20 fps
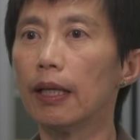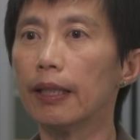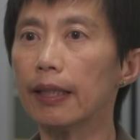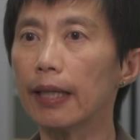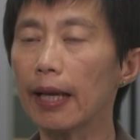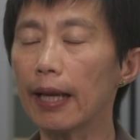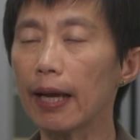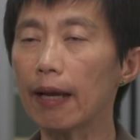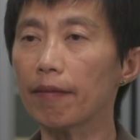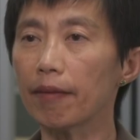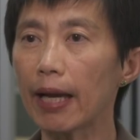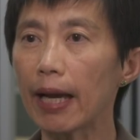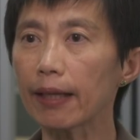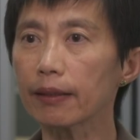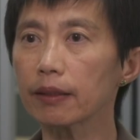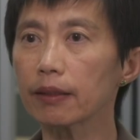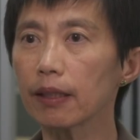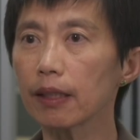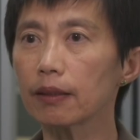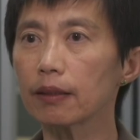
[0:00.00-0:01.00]
They have
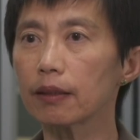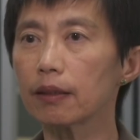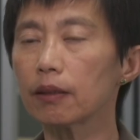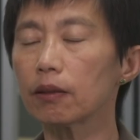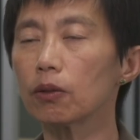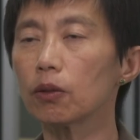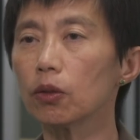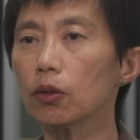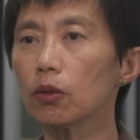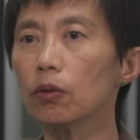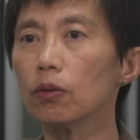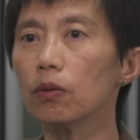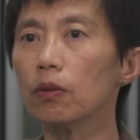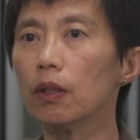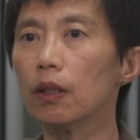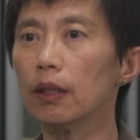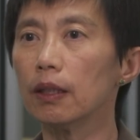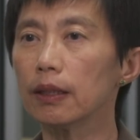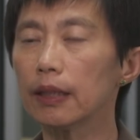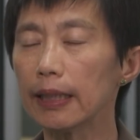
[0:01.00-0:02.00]
access to
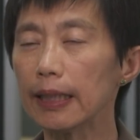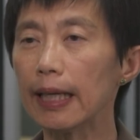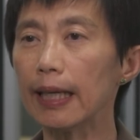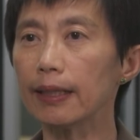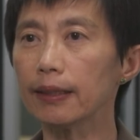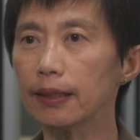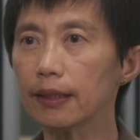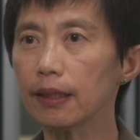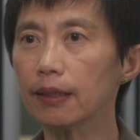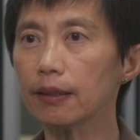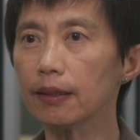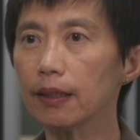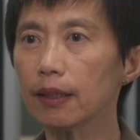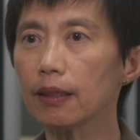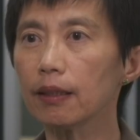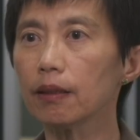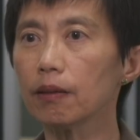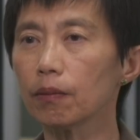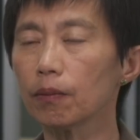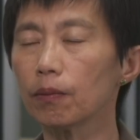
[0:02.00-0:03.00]

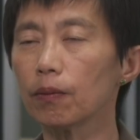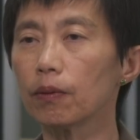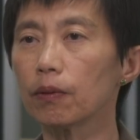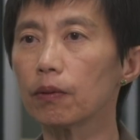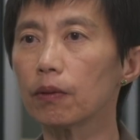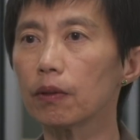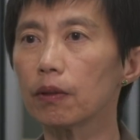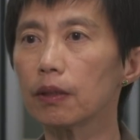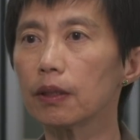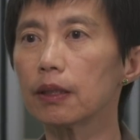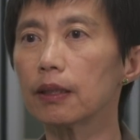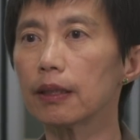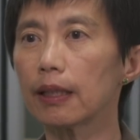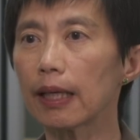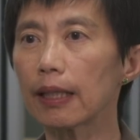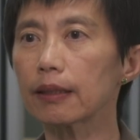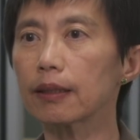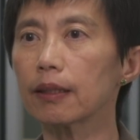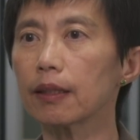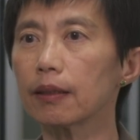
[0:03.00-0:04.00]
TACC, which is
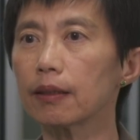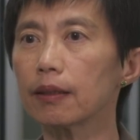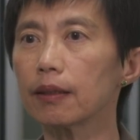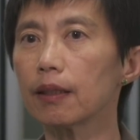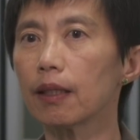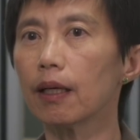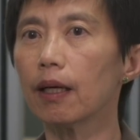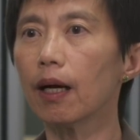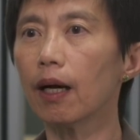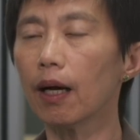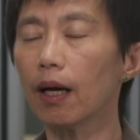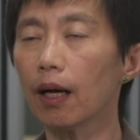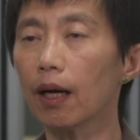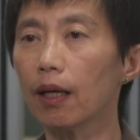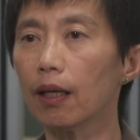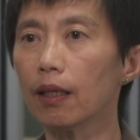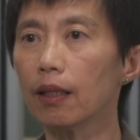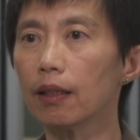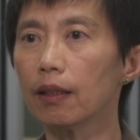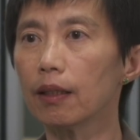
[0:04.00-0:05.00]
Texas
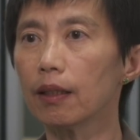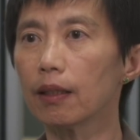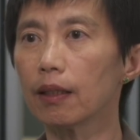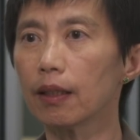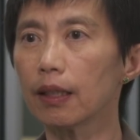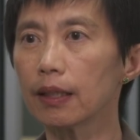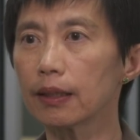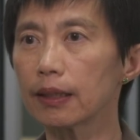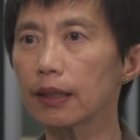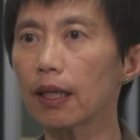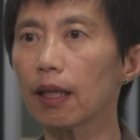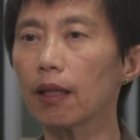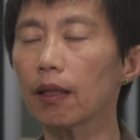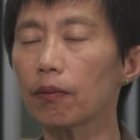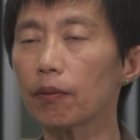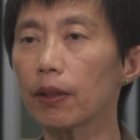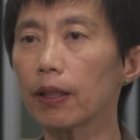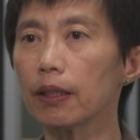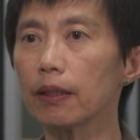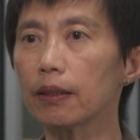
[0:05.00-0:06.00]
uh,
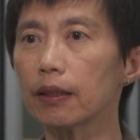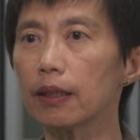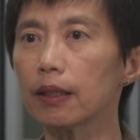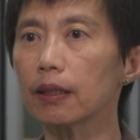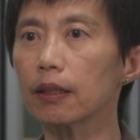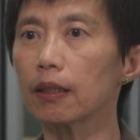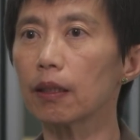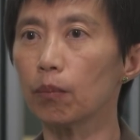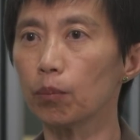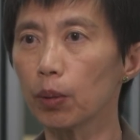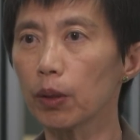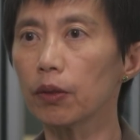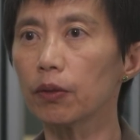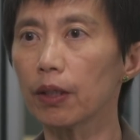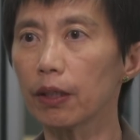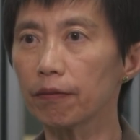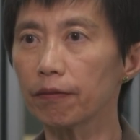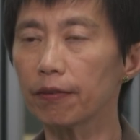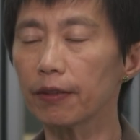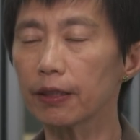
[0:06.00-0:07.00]
Accelerated Computing